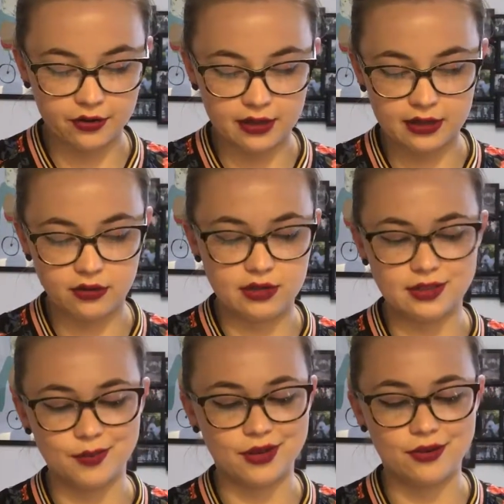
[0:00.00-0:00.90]
think that you did
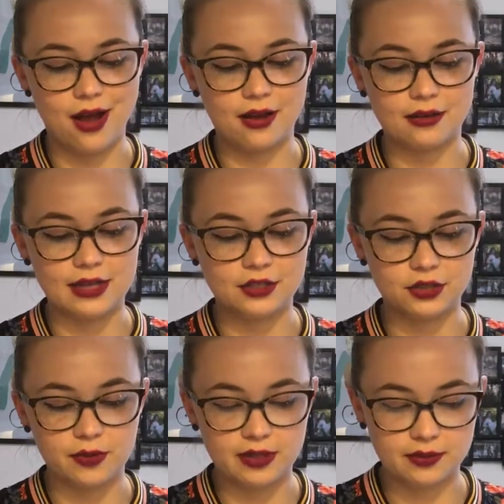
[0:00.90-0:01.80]
something wrong. That's
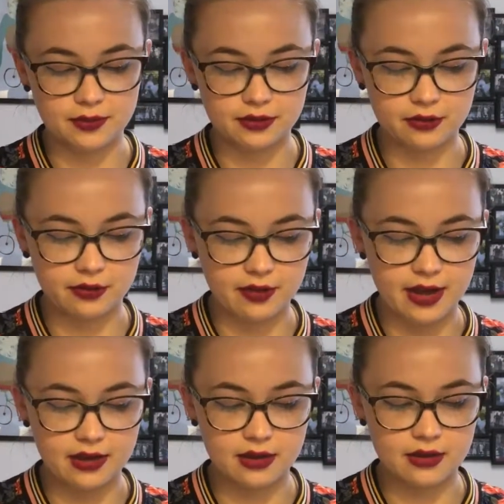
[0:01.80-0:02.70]
just what it's supposed to look
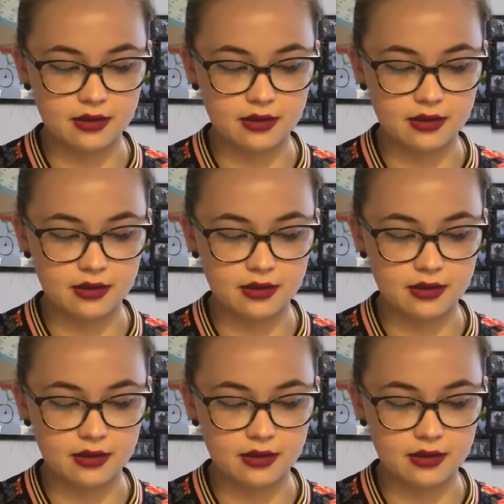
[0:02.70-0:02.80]
like.